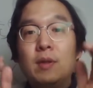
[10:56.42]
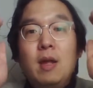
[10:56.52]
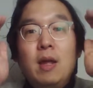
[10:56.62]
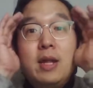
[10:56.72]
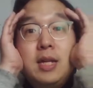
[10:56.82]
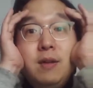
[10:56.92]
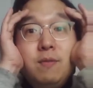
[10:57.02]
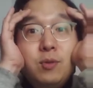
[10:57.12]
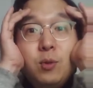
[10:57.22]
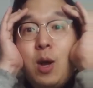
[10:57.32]
even
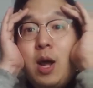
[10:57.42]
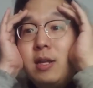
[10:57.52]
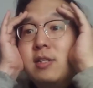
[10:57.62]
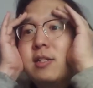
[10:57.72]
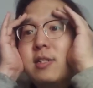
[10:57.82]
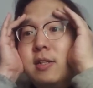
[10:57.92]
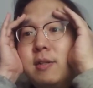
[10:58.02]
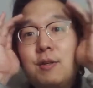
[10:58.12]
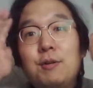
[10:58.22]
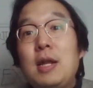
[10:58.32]
though I just
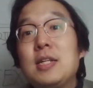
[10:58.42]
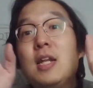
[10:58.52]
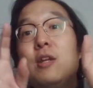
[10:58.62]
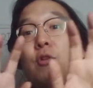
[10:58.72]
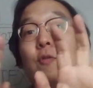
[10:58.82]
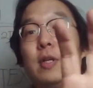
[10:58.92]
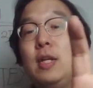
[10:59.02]
crazily